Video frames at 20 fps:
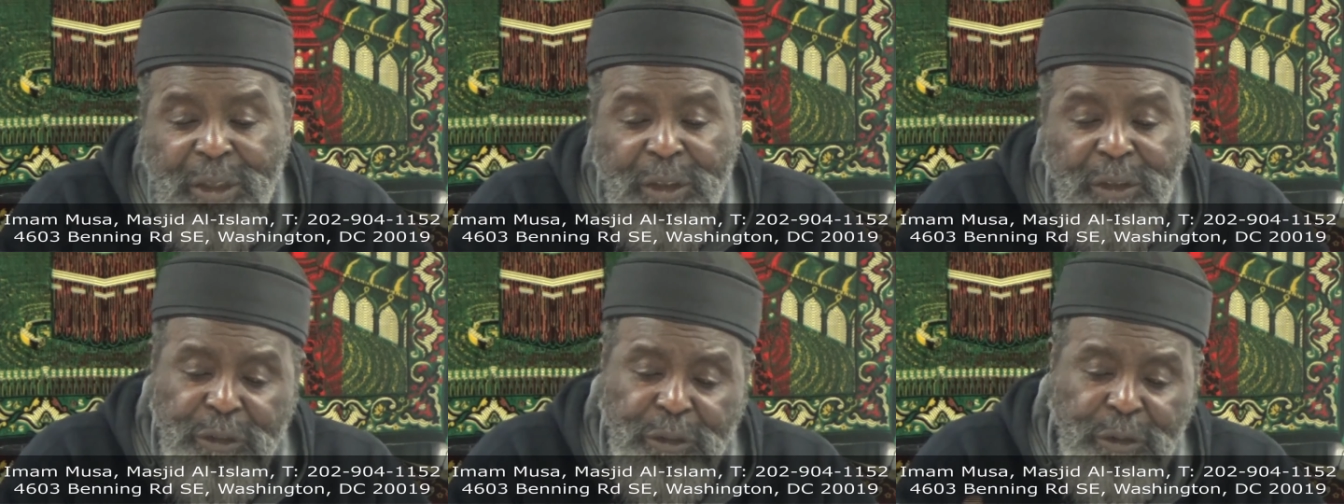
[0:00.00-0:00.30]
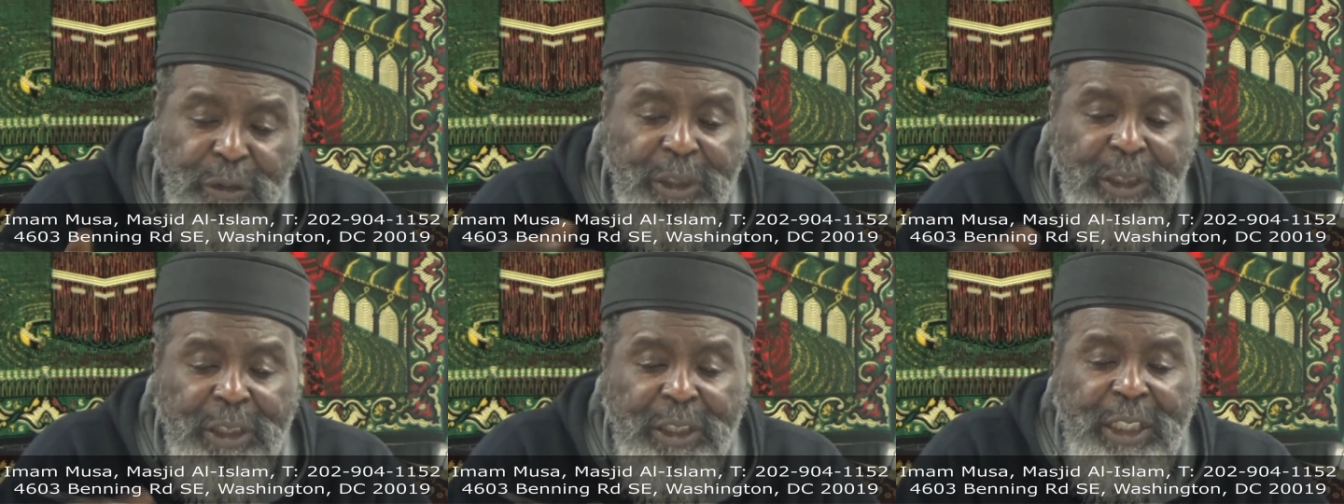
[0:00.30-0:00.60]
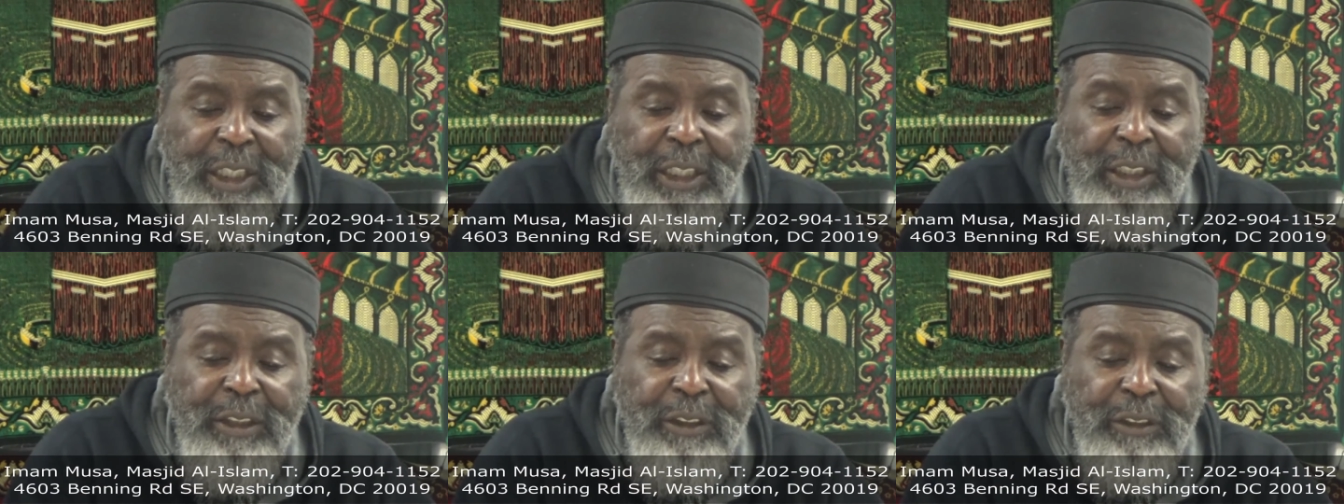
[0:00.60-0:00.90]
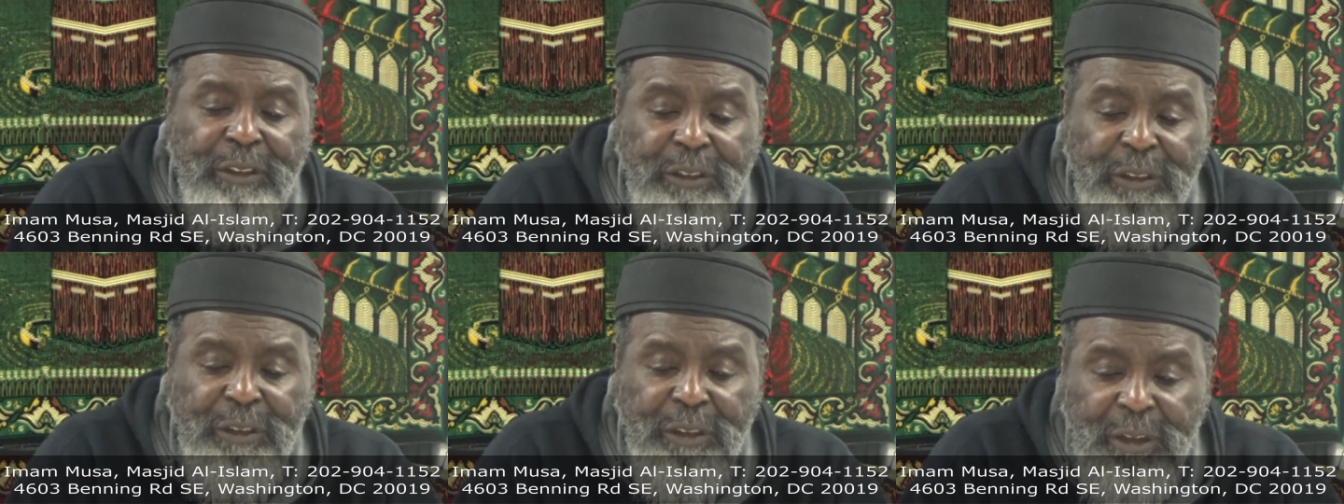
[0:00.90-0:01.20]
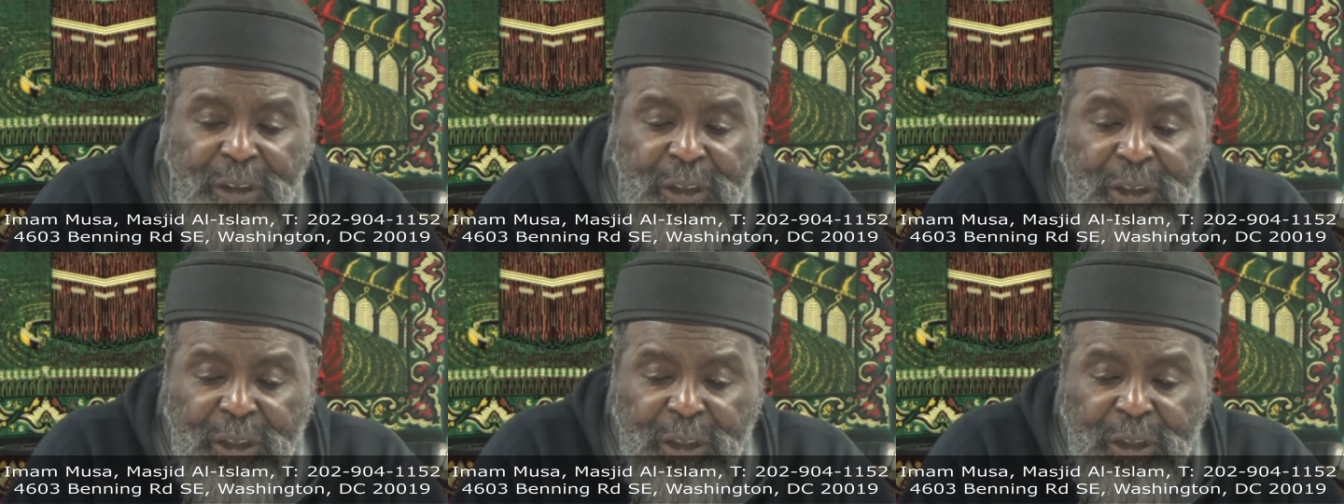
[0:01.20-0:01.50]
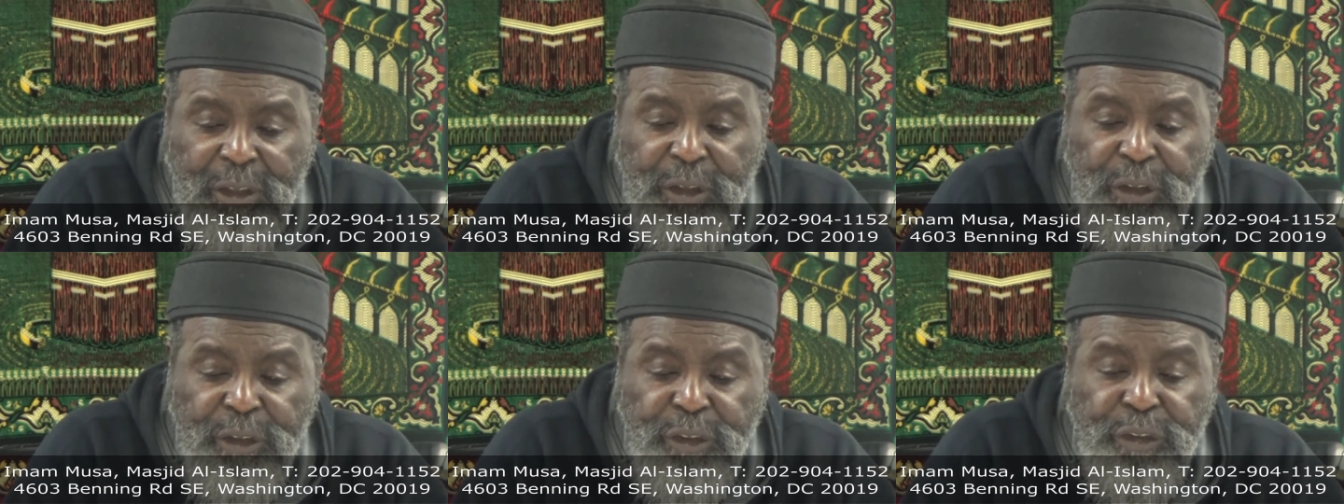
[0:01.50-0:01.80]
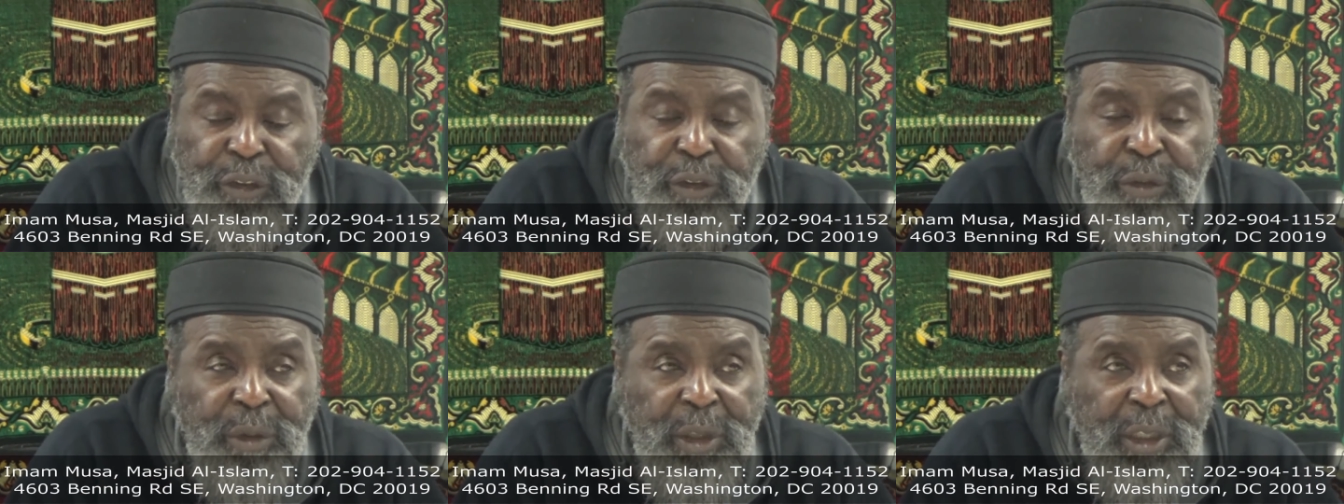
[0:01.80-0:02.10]
so they think this is a
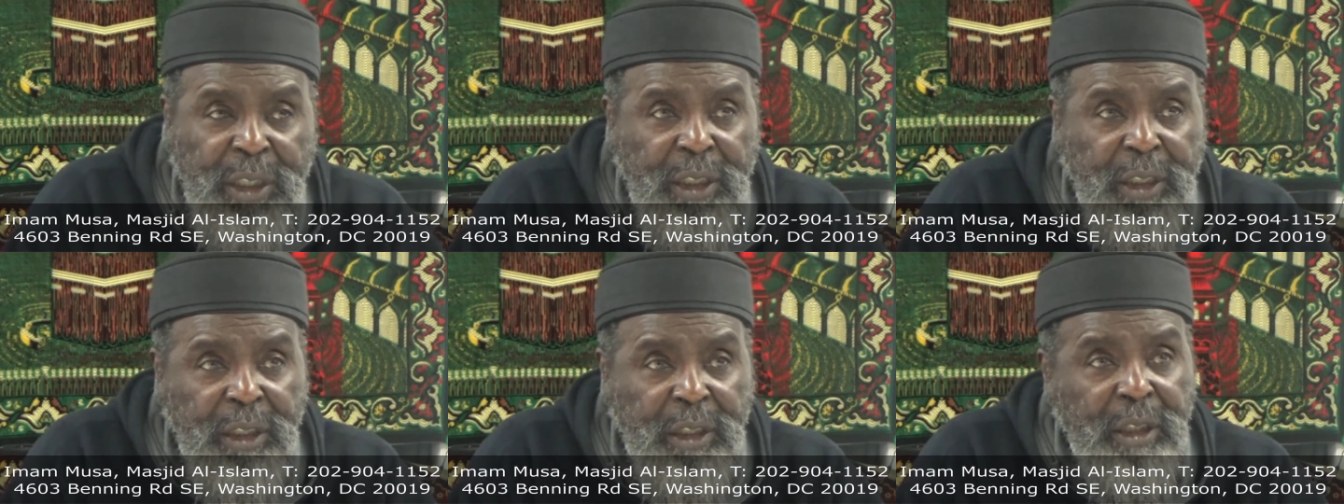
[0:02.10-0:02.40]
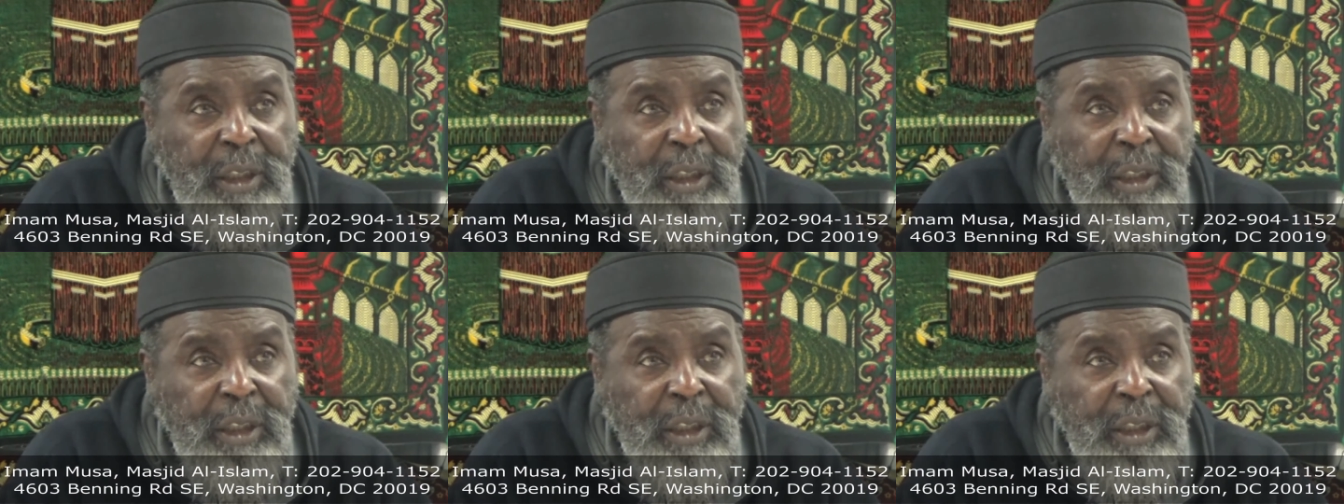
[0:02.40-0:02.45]
shoe in.